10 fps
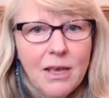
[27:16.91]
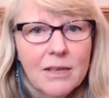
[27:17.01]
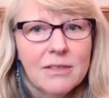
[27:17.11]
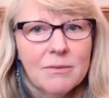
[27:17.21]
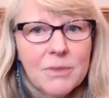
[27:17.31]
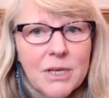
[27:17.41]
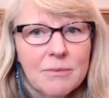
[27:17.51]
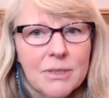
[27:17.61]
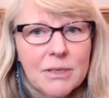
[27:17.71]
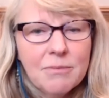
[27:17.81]
And
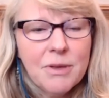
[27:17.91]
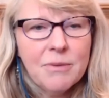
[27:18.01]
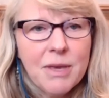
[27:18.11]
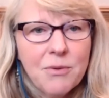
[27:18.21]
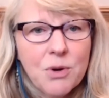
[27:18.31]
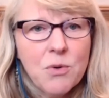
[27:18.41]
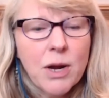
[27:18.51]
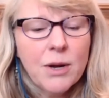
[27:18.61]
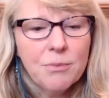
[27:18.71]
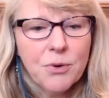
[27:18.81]
sometimes it may
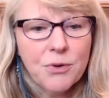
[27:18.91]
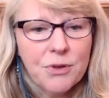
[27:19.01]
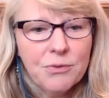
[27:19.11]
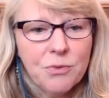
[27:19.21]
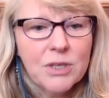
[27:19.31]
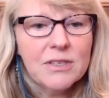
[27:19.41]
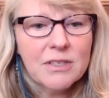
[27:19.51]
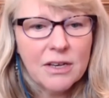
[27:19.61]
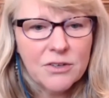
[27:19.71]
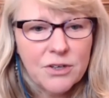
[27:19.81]
require more than one
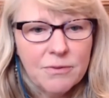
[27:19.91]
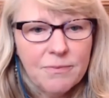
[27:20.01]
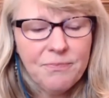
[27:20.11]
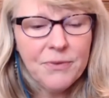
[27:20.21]
session.